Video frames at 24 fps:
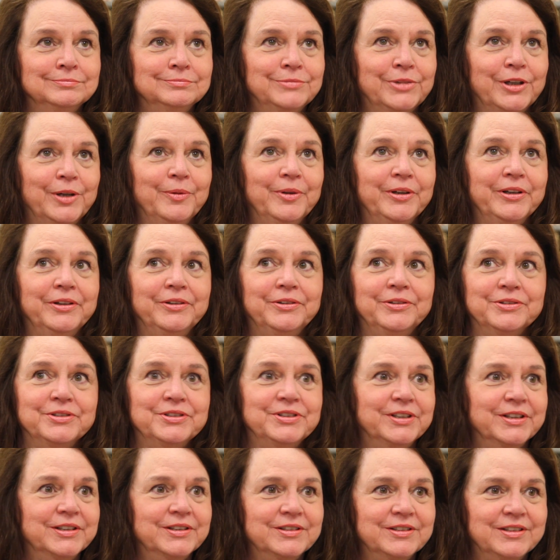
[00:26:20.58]
probably under
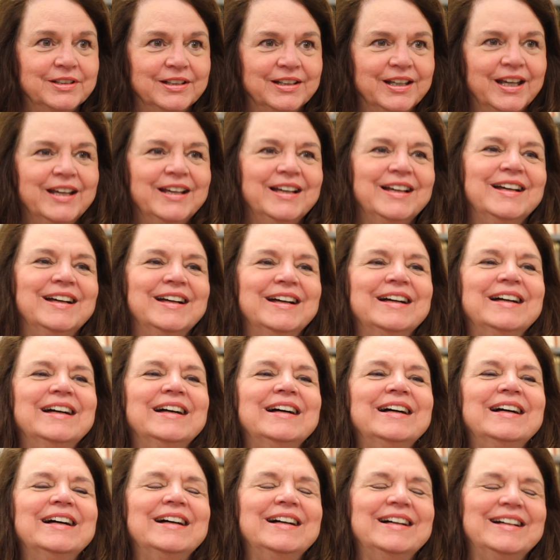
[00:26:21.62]
60
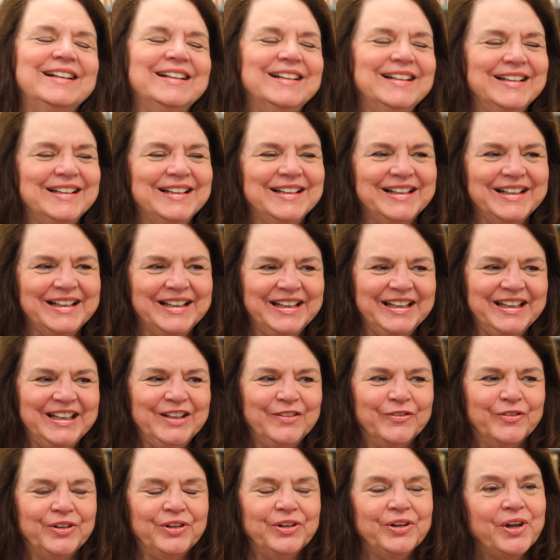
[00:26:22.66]

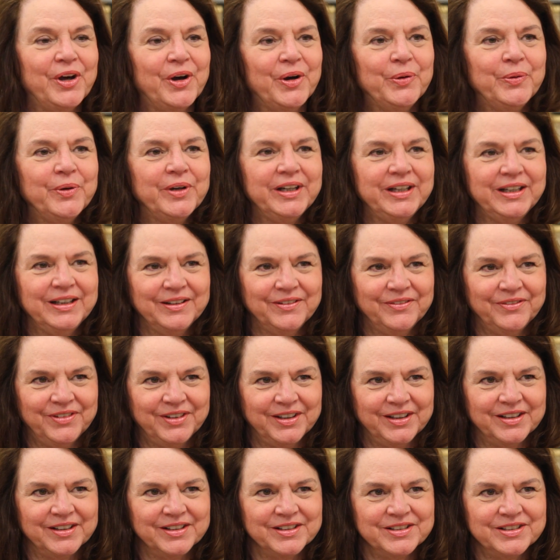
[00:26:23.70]
even know any of
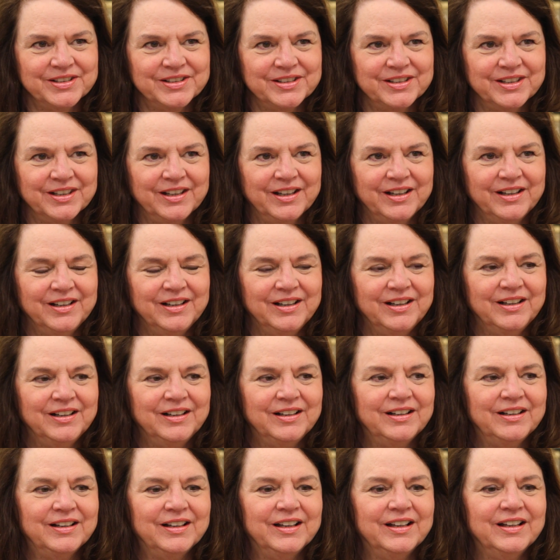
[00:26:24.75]
this,
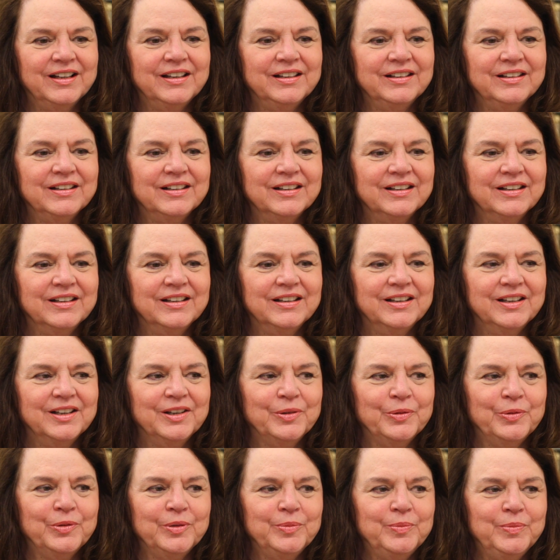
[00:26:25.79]
and
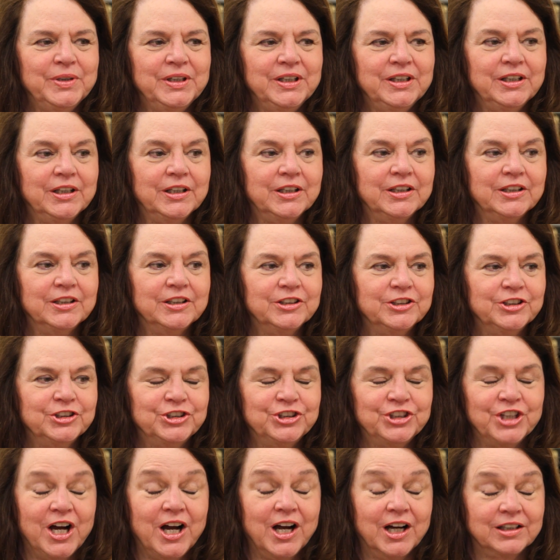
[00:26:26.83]
would be
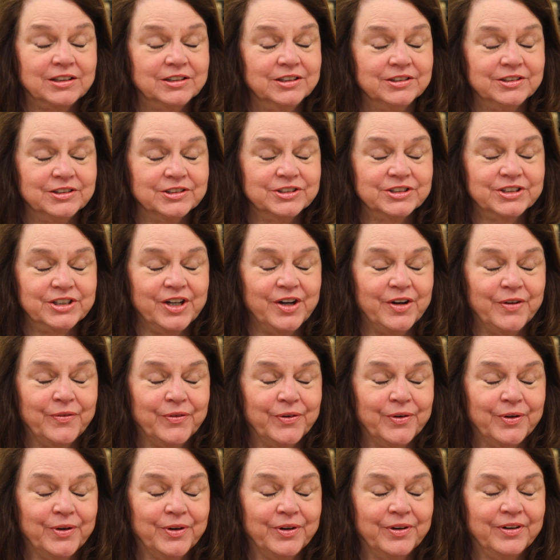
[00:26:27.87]
shocked to
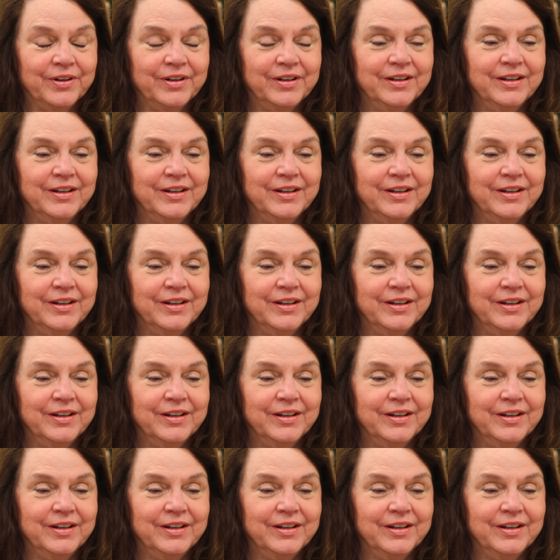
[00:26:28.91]
discover